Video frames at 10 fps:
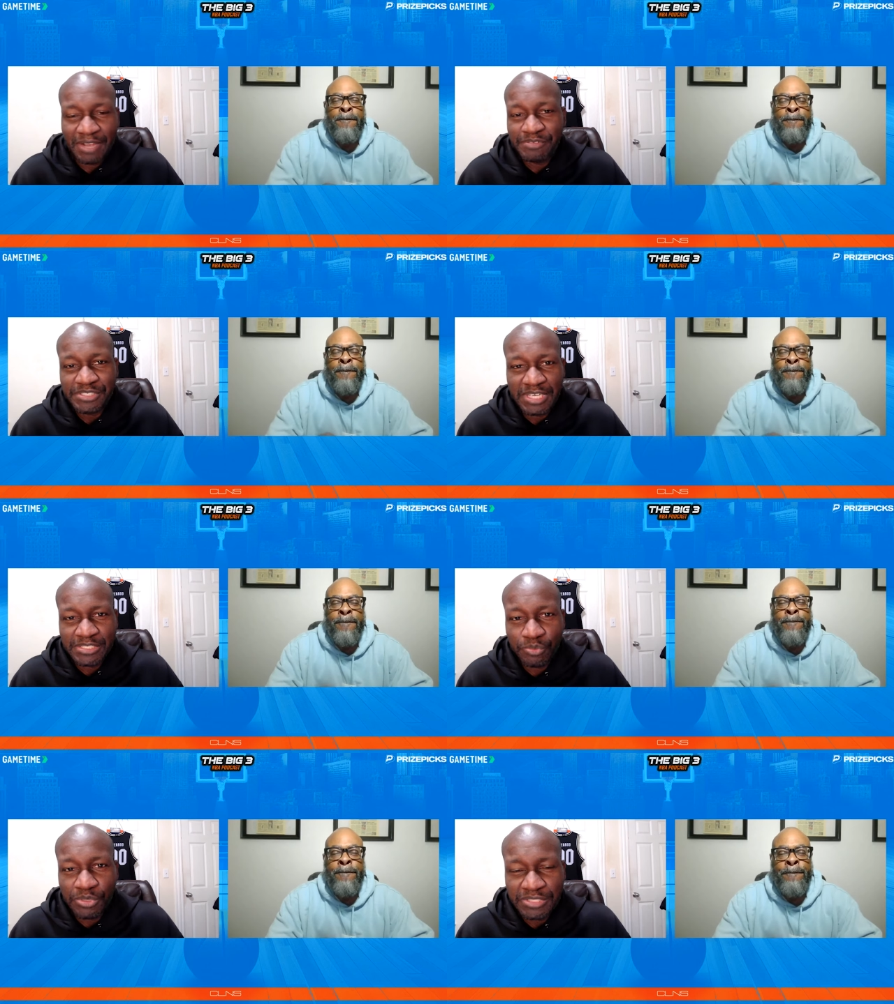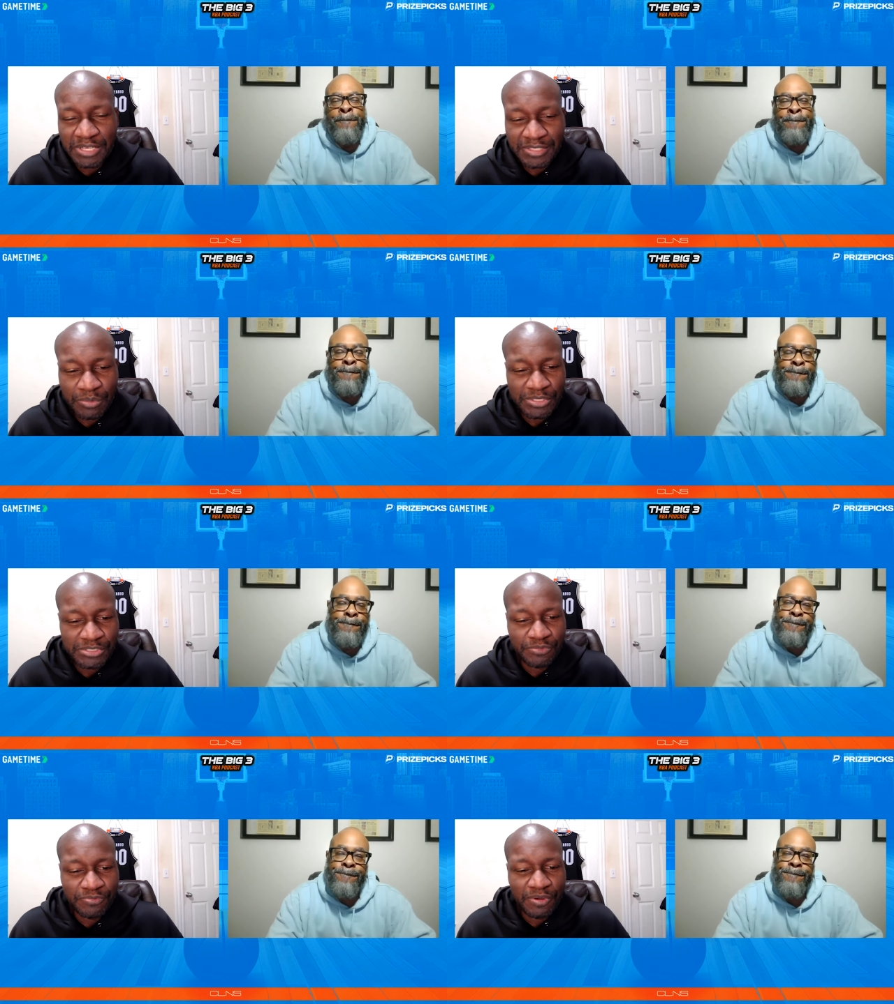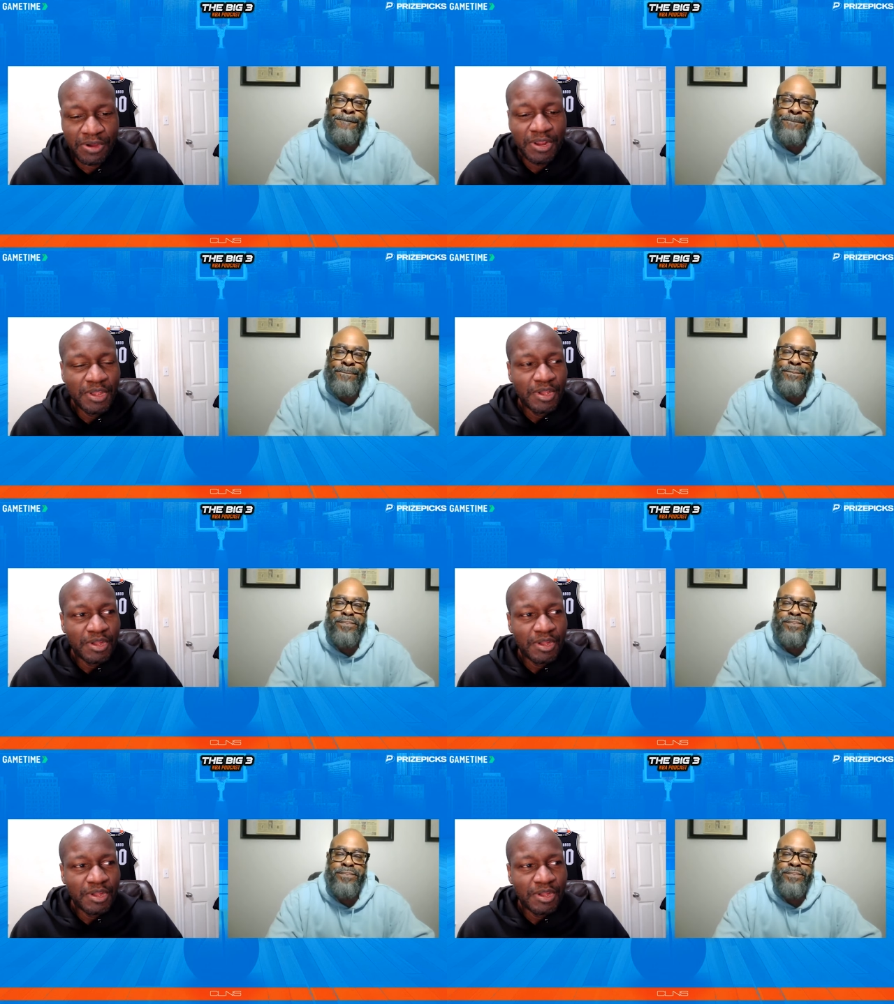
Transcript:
Speaker 1: Obviously, hasn't worked out that way so far.